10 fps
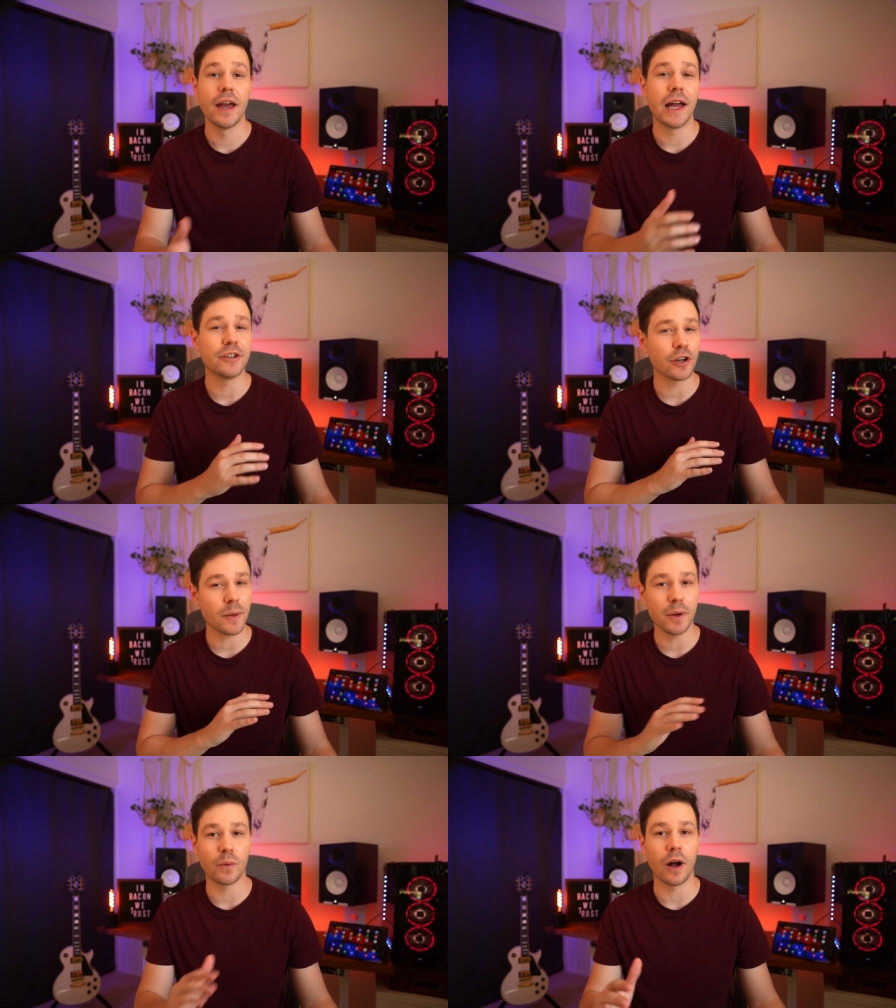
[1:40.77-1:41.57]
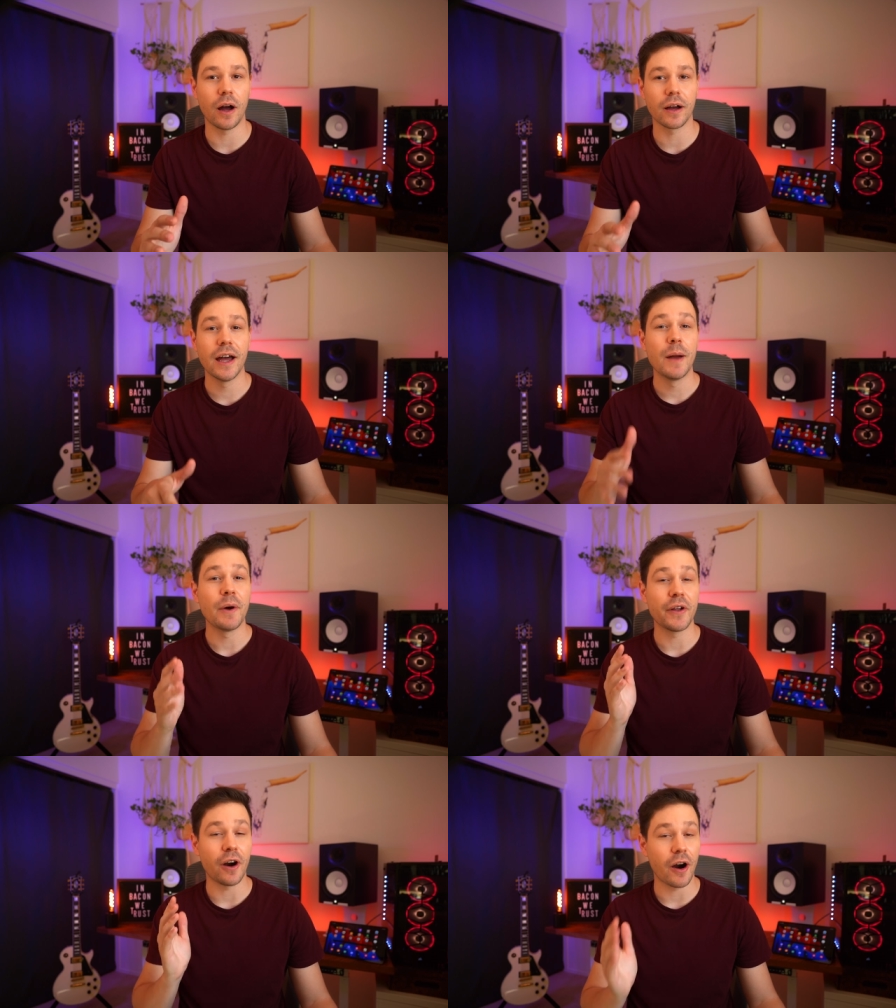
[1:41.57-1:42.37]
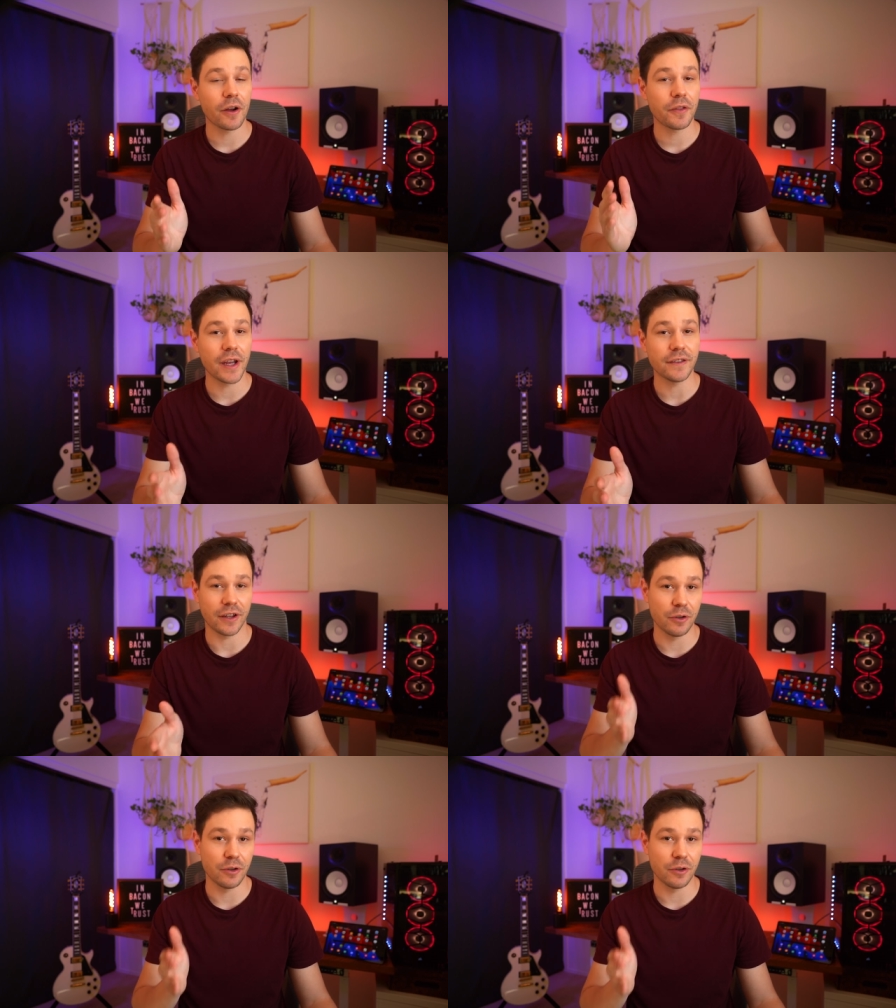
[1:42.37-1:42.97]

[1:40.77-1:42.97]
And don't get me wrong, but there are things that